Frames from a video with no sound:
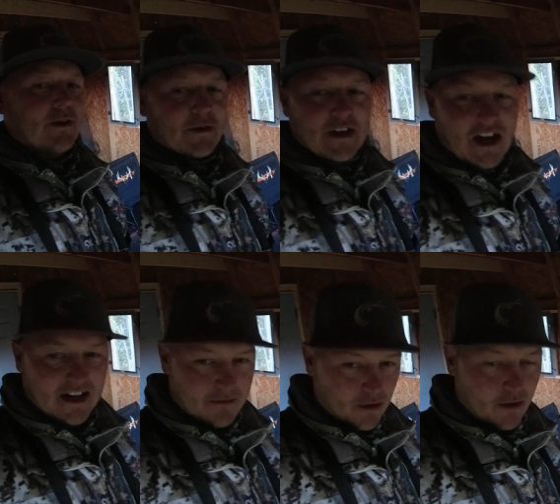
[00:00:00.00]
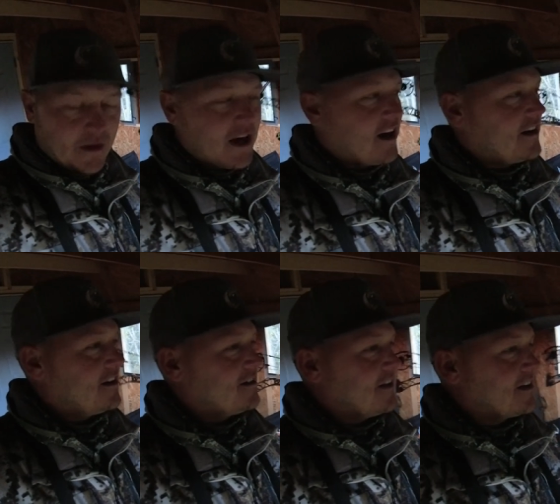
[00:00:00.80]
We were talking about when we got
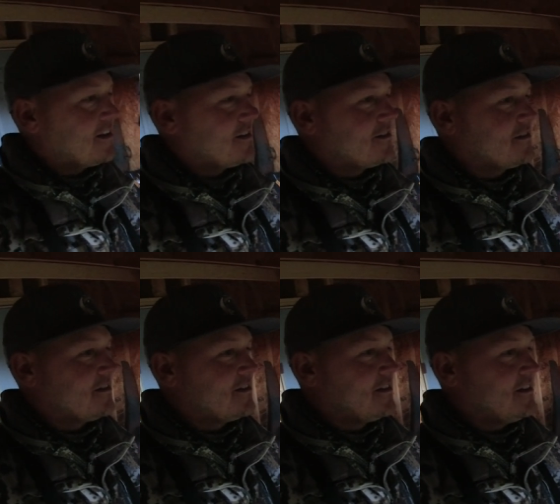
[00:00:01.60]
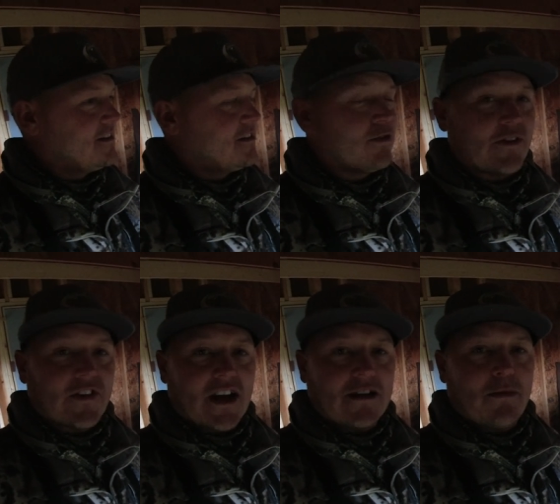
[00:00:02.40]
here, like we
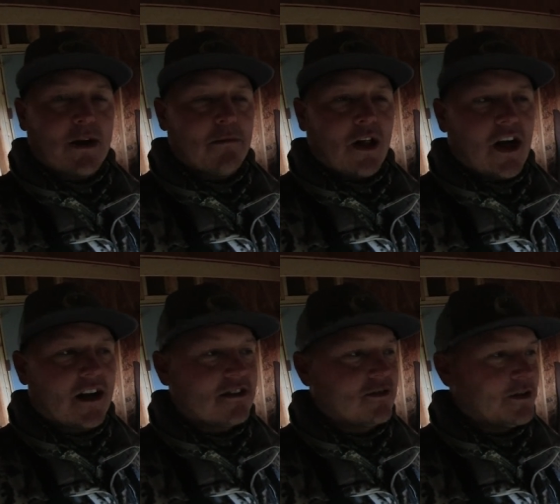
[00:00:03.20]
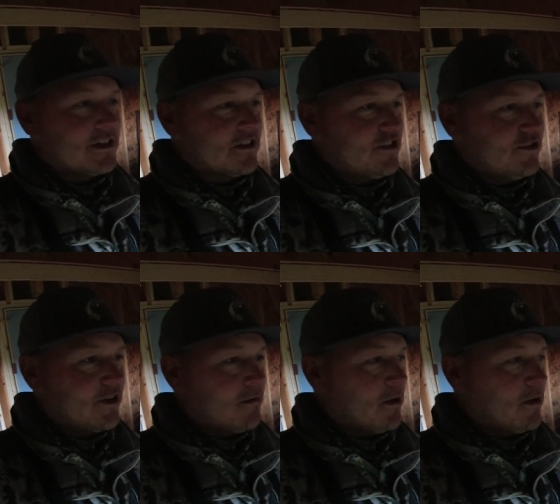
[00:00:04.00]
forgot to bring a block so we could shoot our